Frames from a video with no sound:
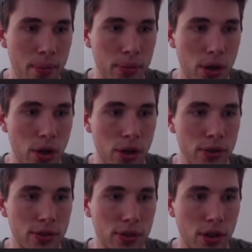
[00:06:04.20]

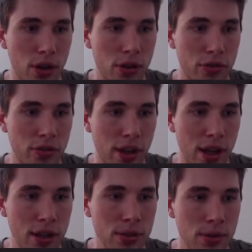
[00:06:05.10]
cos of the
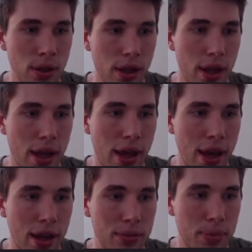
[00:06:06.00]
angle,
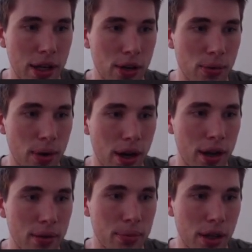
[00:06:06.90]
and p.y
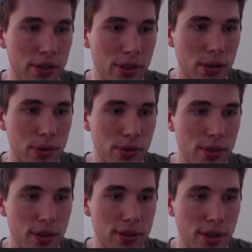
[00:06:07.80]
plus equals
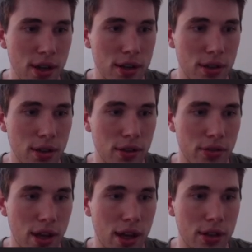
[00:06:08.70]
the sine of
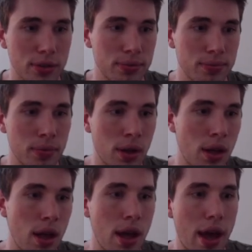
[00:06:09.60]
the angle.
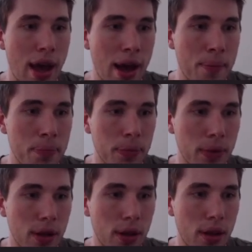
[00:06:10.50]

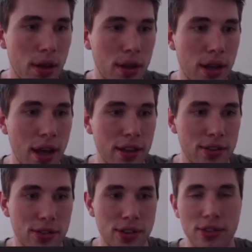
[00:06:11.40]
Now this is
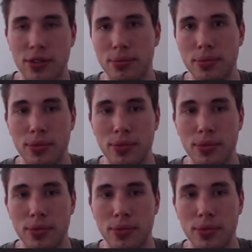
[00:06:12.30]
just some